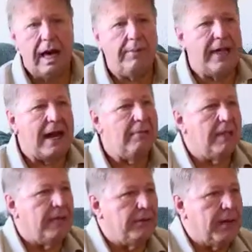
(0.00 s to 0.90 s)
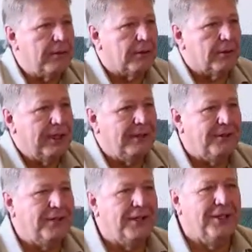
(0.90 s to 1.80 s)
I mean, I would love to be able to read
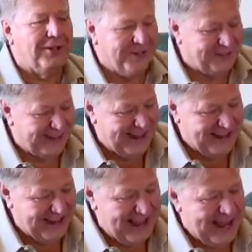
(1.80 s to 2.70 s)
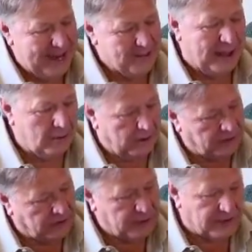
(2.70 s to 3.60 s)
this to you and say, hey, by the way,
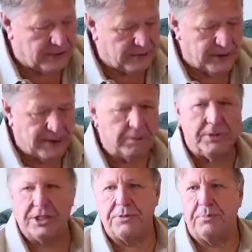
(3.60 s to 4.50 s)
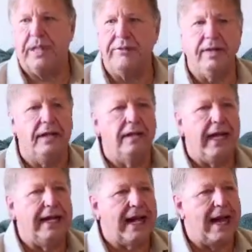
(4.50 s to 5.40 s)
folks, this is real simple. Just believe it
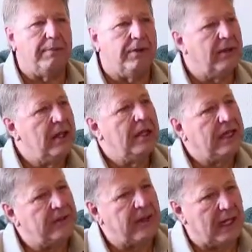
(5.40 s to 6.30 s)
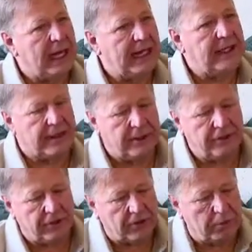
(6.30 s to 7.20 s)
and it happens. It's not like that.
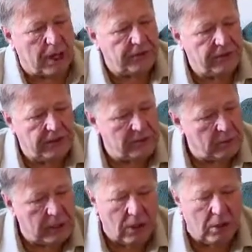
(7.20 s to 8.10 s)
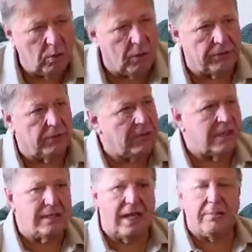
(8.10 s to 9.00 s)
This is a process that we all work through. And
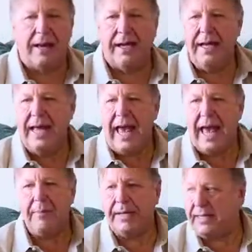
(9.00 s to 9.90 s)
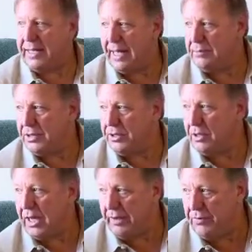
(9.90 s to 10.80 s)
it's not about how many times in
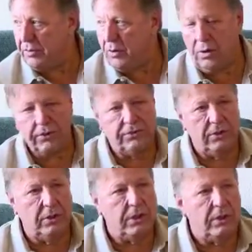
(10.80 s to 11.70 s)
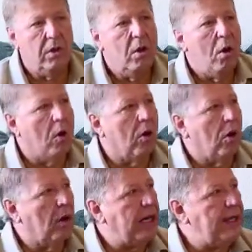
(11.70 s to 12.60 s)
your life you've gone through it
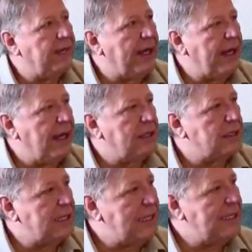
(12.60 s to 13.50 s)
or anything else.